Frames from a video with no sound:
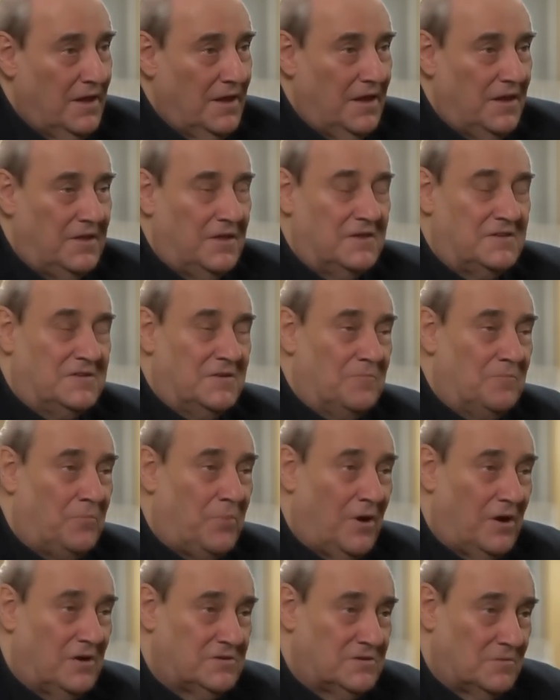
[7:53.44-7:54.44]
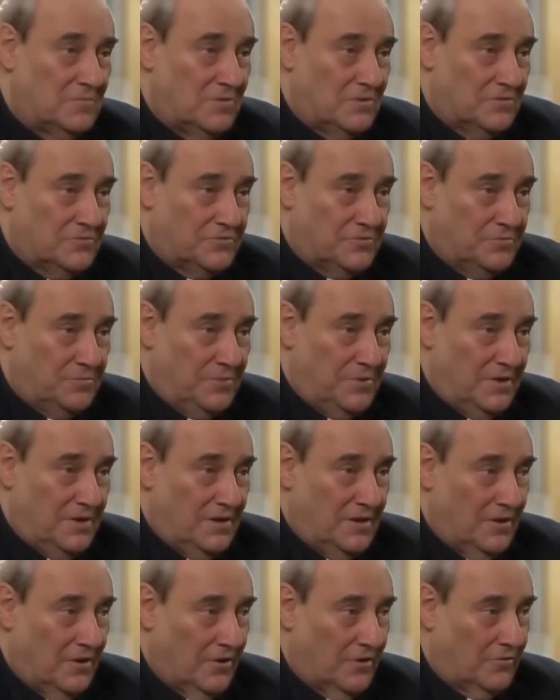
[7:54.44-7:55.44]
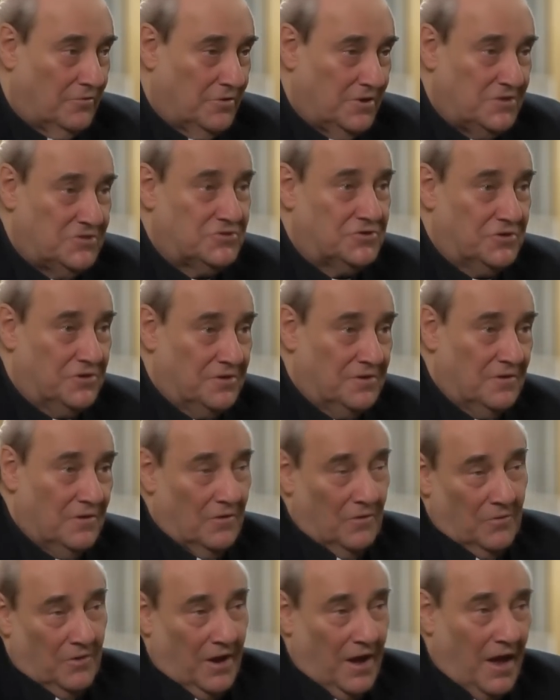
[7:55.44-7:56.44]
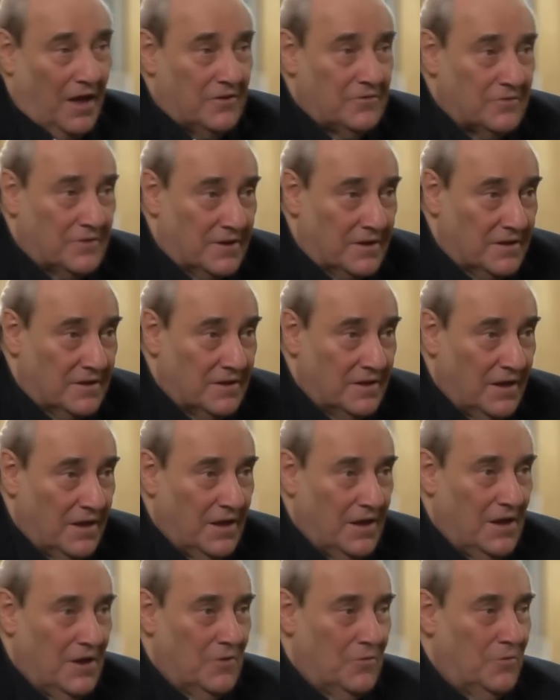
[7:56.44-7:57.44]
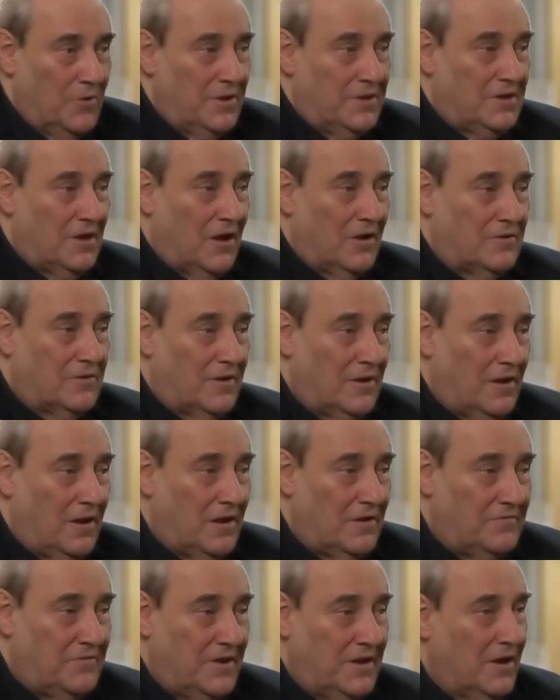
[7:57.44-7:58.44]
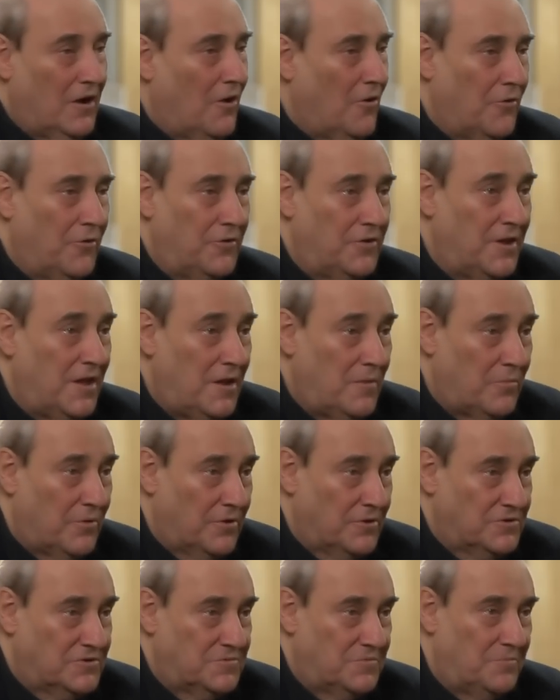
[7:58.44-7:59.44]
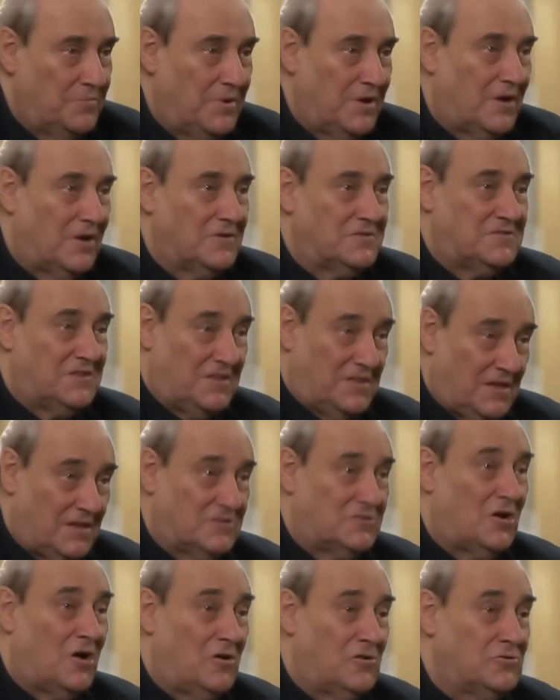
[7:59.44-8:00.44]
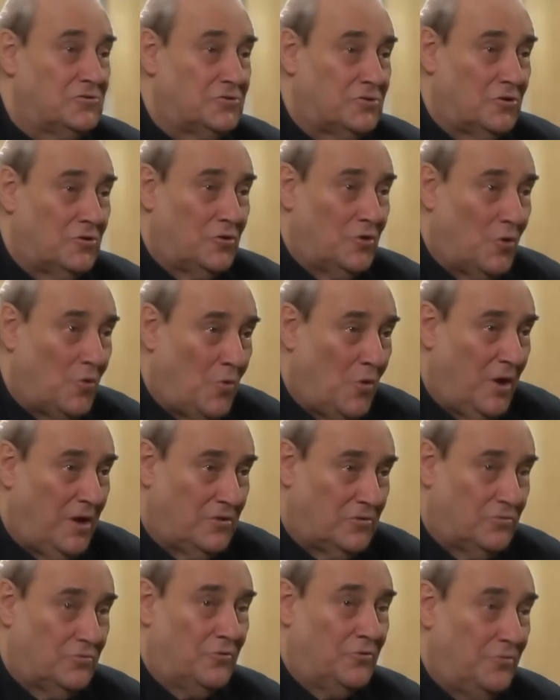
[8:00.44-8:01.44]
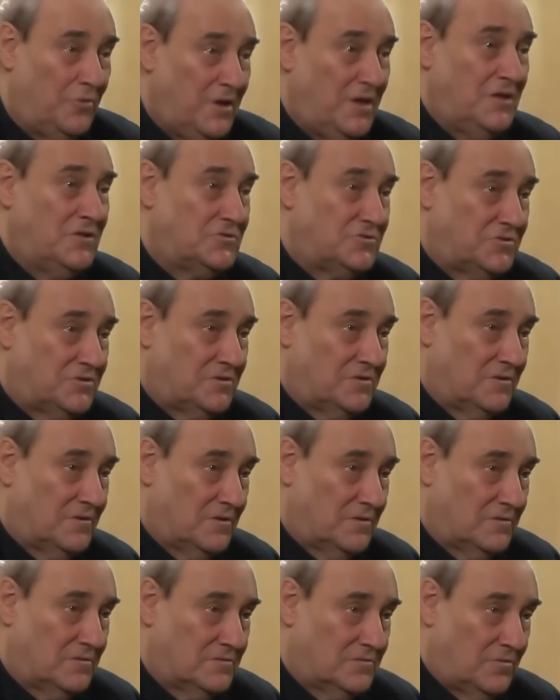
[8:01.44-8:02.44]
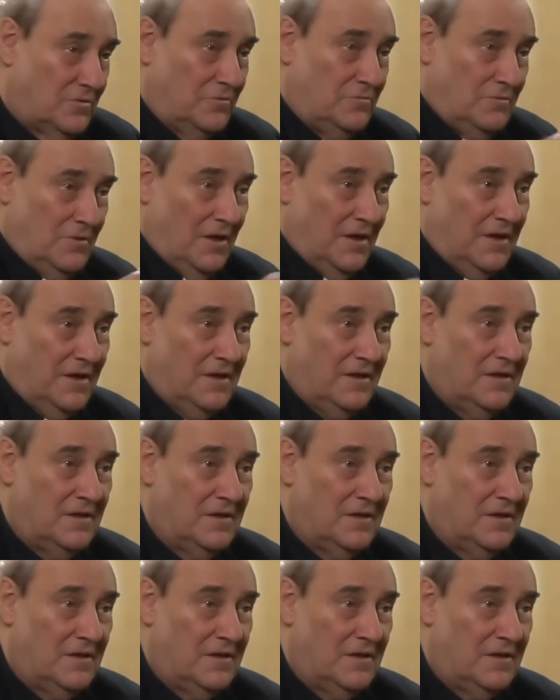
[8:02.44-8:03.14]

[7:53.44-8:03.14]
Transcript: It is impossible to be a Christian or Catholic without loving our neighbors, because it is also the way to reach truly